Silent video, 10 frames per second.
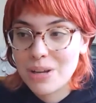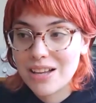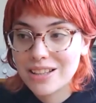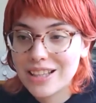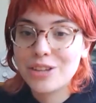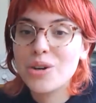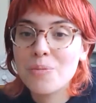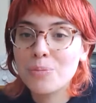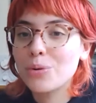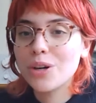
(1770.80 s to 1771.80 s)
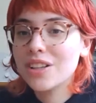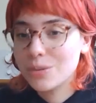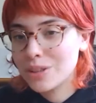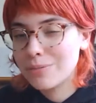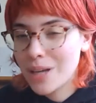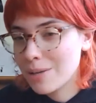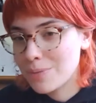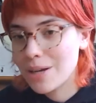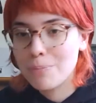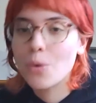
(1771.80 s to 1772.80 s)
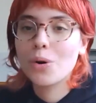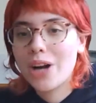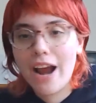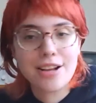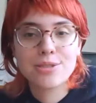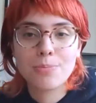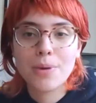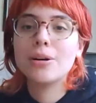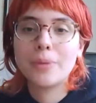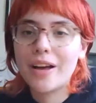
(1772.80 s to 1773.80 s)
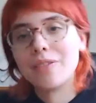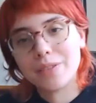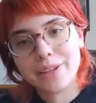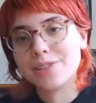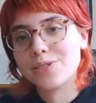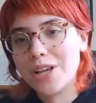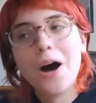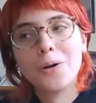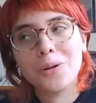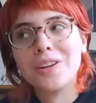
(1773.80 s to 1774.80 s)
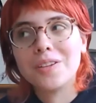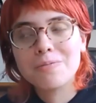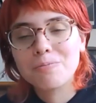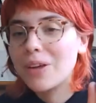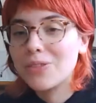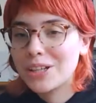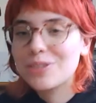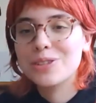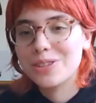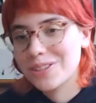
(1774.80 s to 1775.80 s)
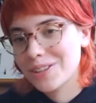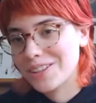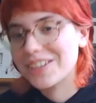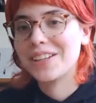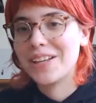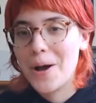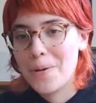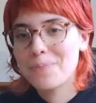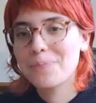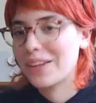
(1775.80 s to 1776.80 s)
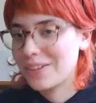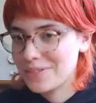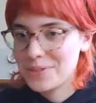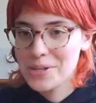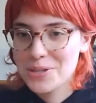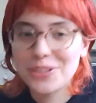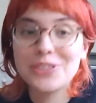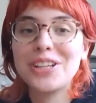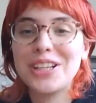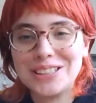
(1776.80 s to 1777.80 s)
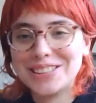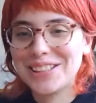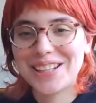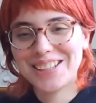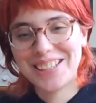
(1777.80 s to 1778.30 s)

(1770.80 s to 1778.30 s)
get on board with maybe a more experimental sound. And that's the teaser.